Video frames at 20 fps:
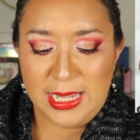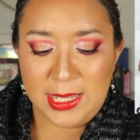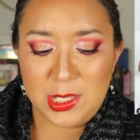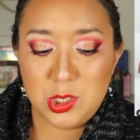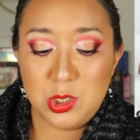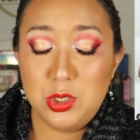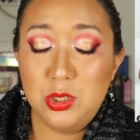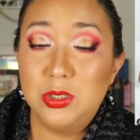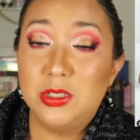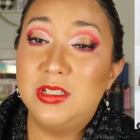
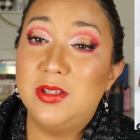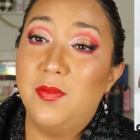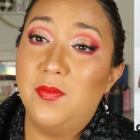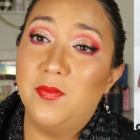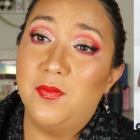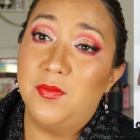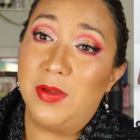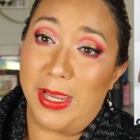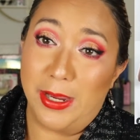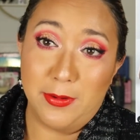it looks
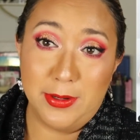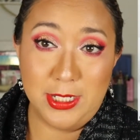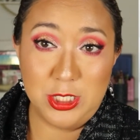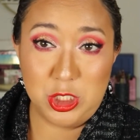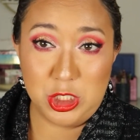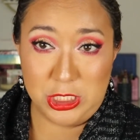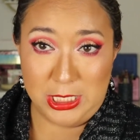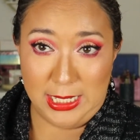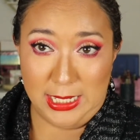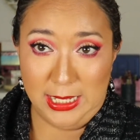very
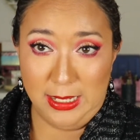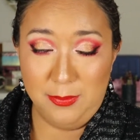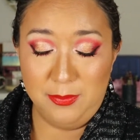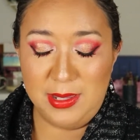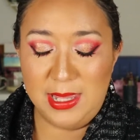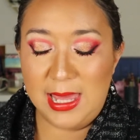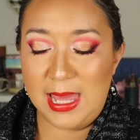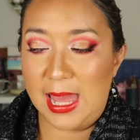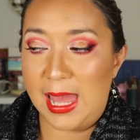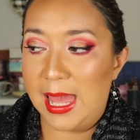cheap.
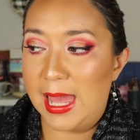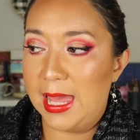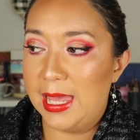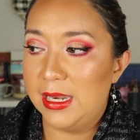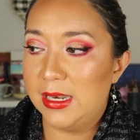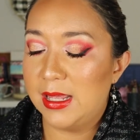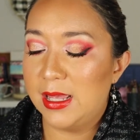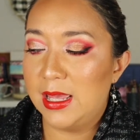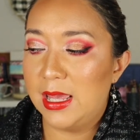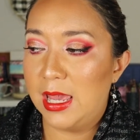
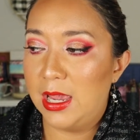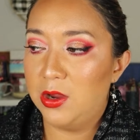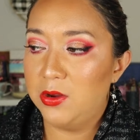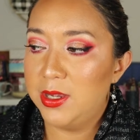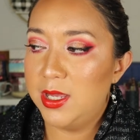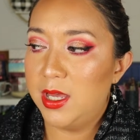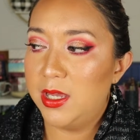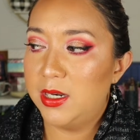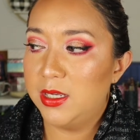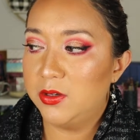And
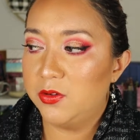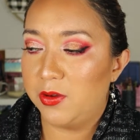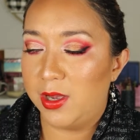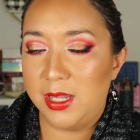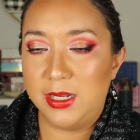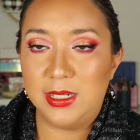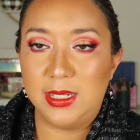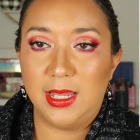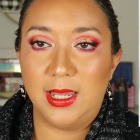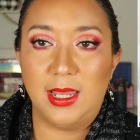Ariana
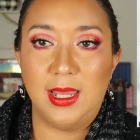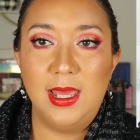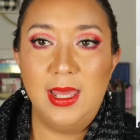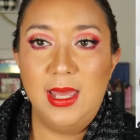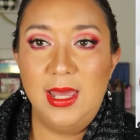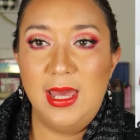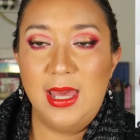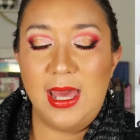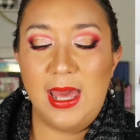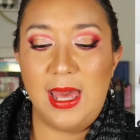Grande
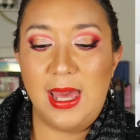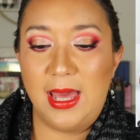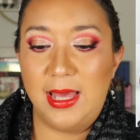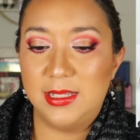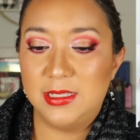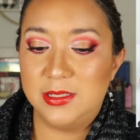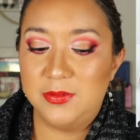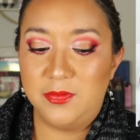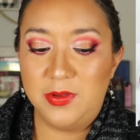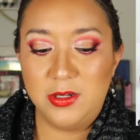
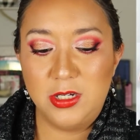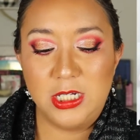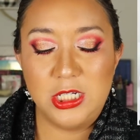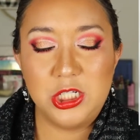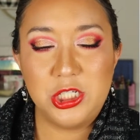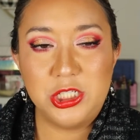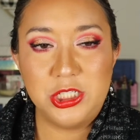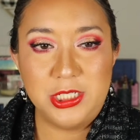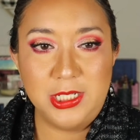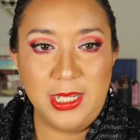has a very
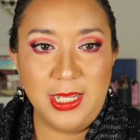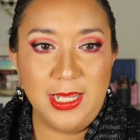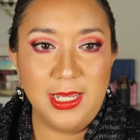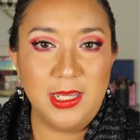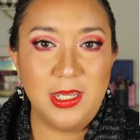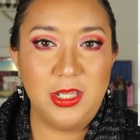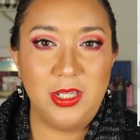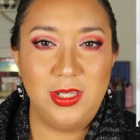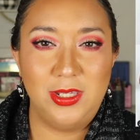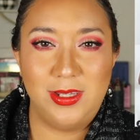chic,
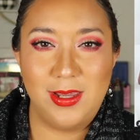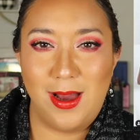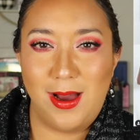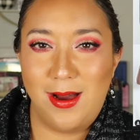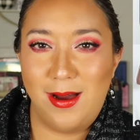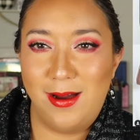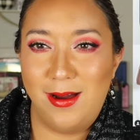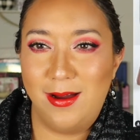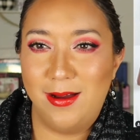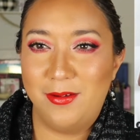
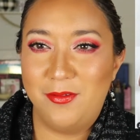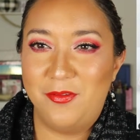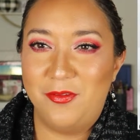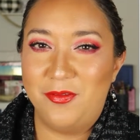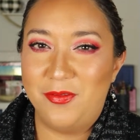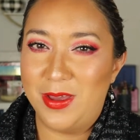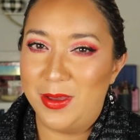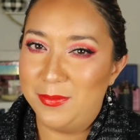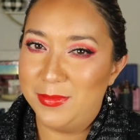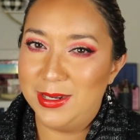young,
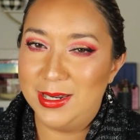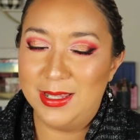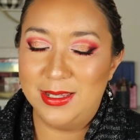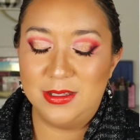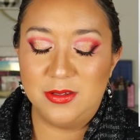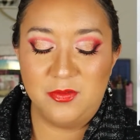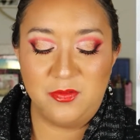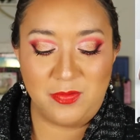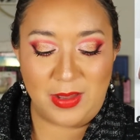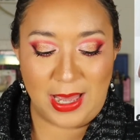
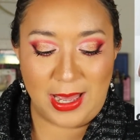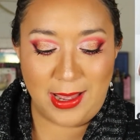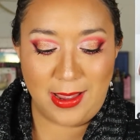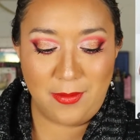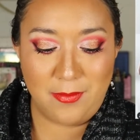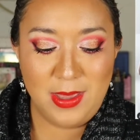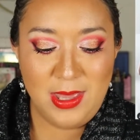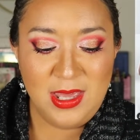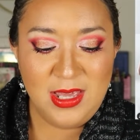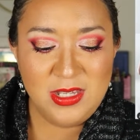feminine
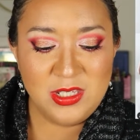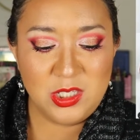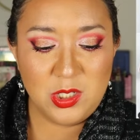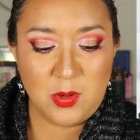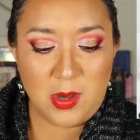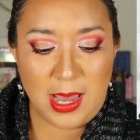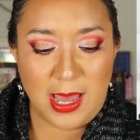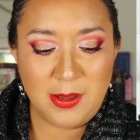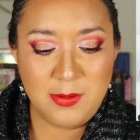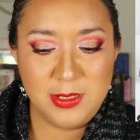vibe. So
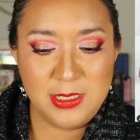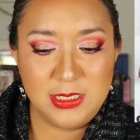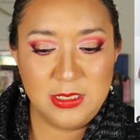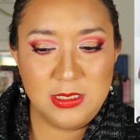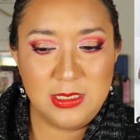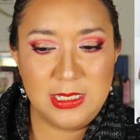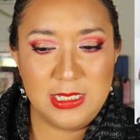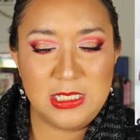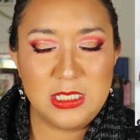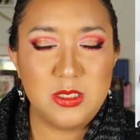I
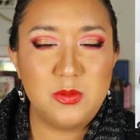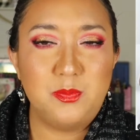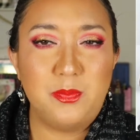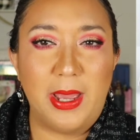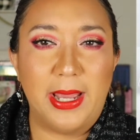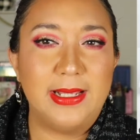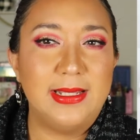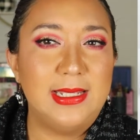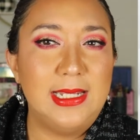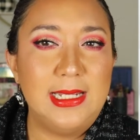was
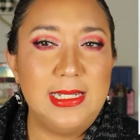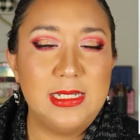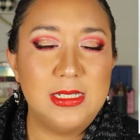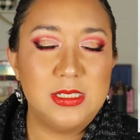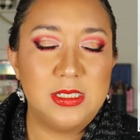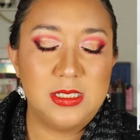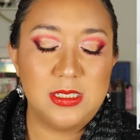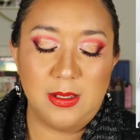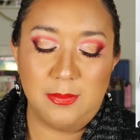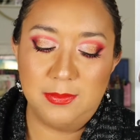expecting
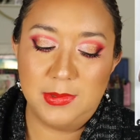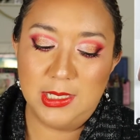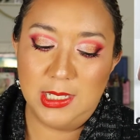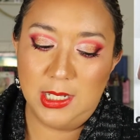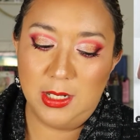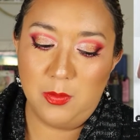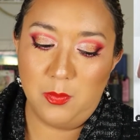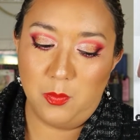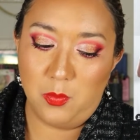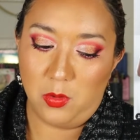
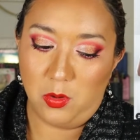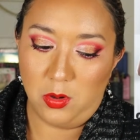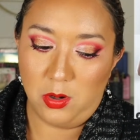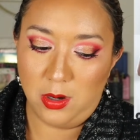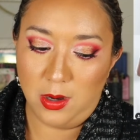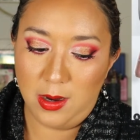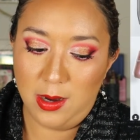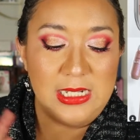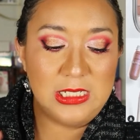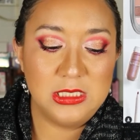something
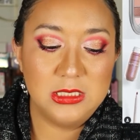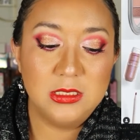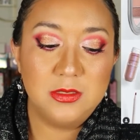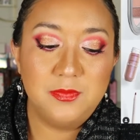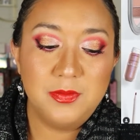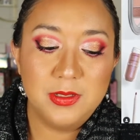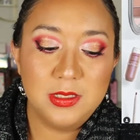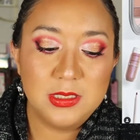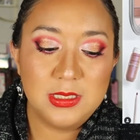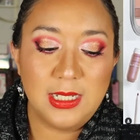more. It just
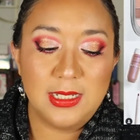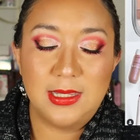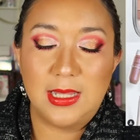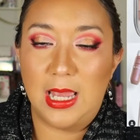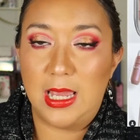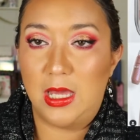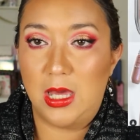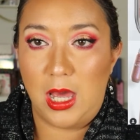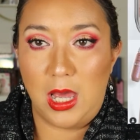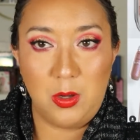feels like
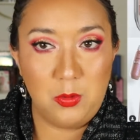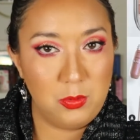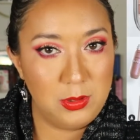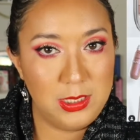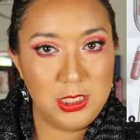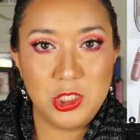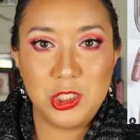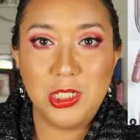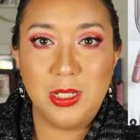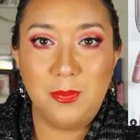they got
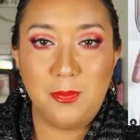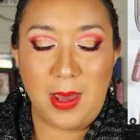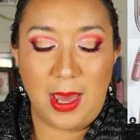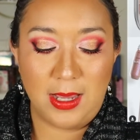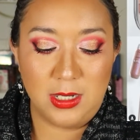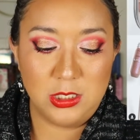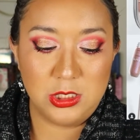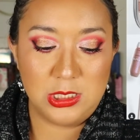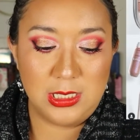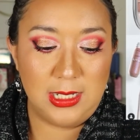really cheap
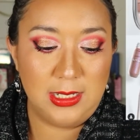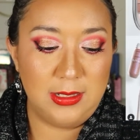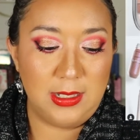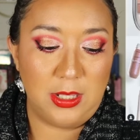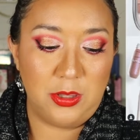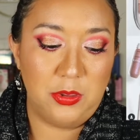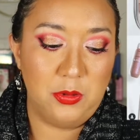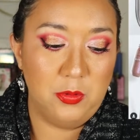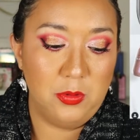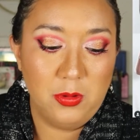packaging. They
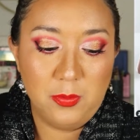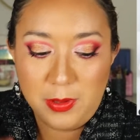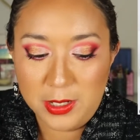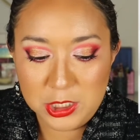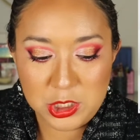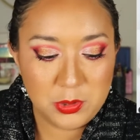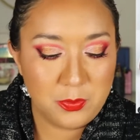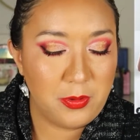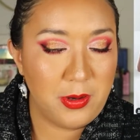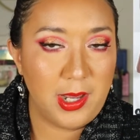threw a
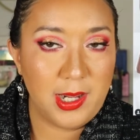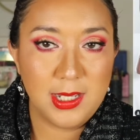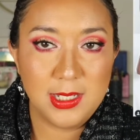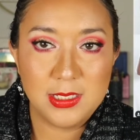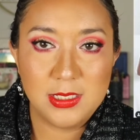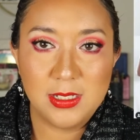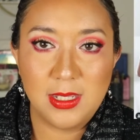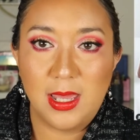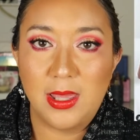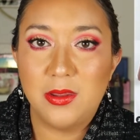bunch of
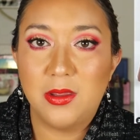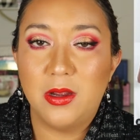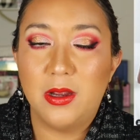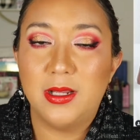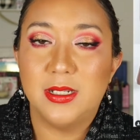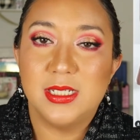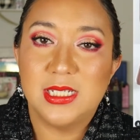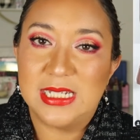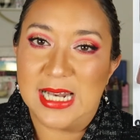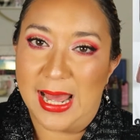products together
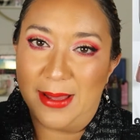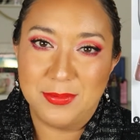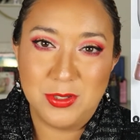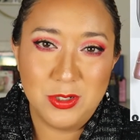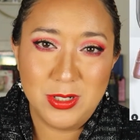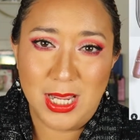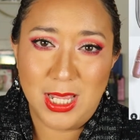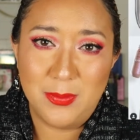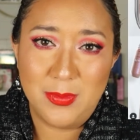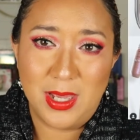and slapped her
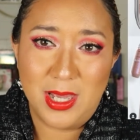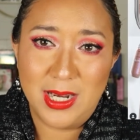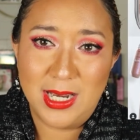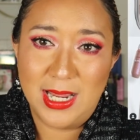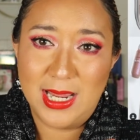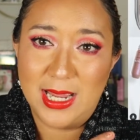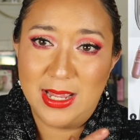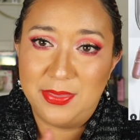name on it